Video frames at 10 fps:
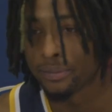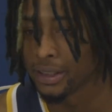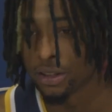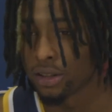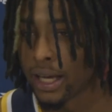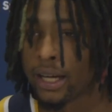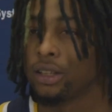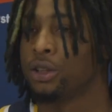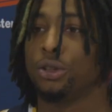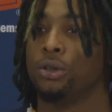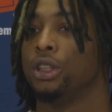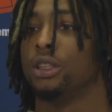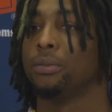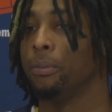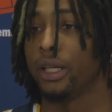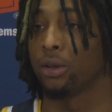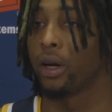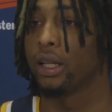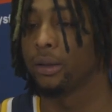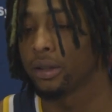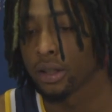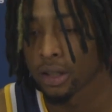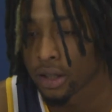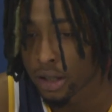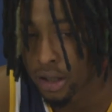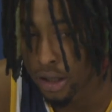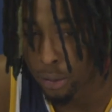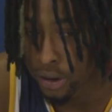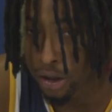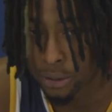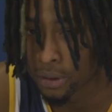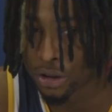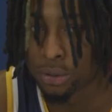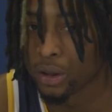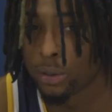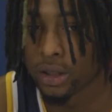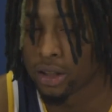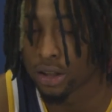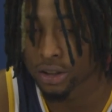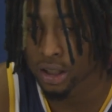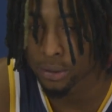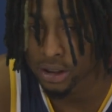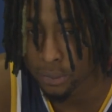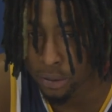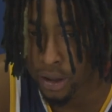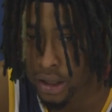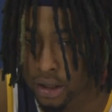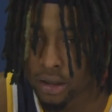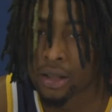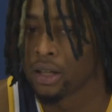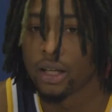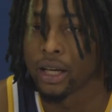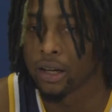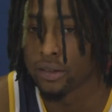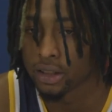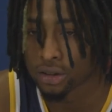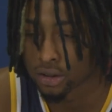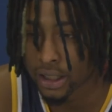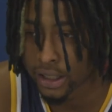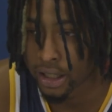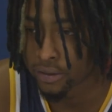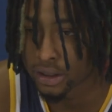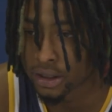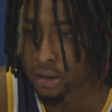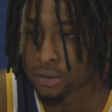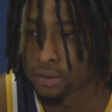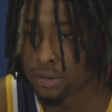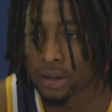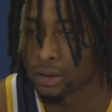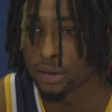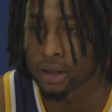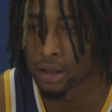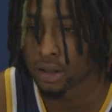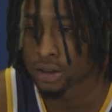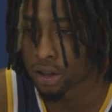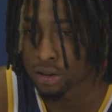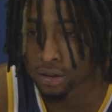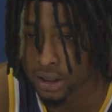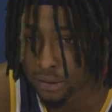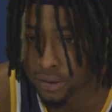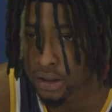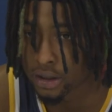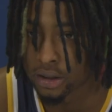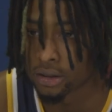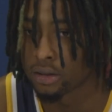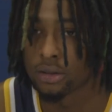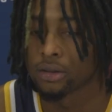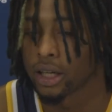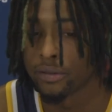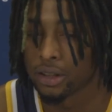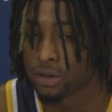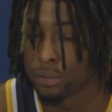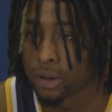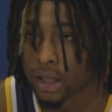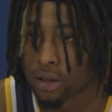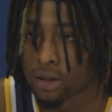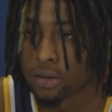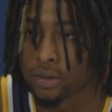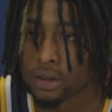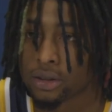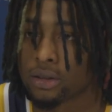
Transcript: it's all the attitude, just being ready. Uh, when coach puts you in, when he calls your number, just be ready, and everything's going to take care of itself. Uh, starts on defense, and everything's going to play out on offense.